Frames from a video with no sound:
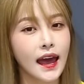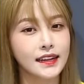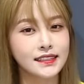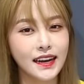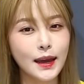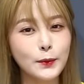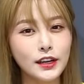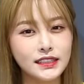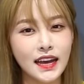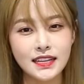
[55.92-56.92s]
And today I'm
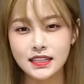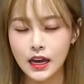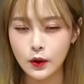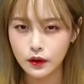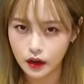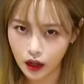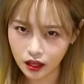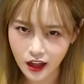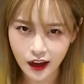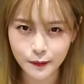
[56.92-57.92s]
going to test out a
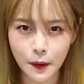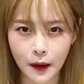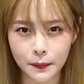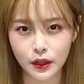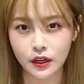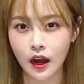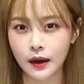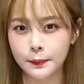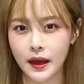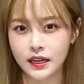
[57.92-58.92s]
lot of popular
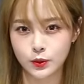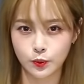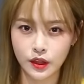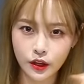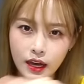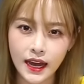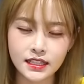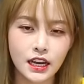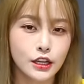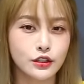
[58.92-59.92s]
cotton pads with you
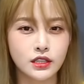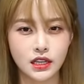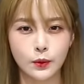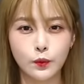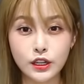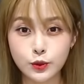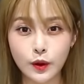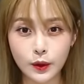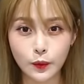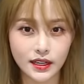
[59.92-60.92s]
guys to see which
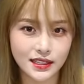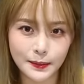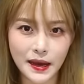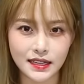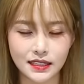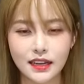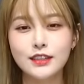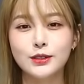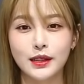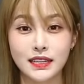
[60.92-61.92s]
one works the best.
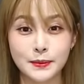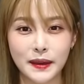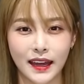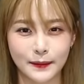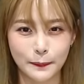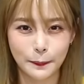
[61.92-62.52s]
So let's begin.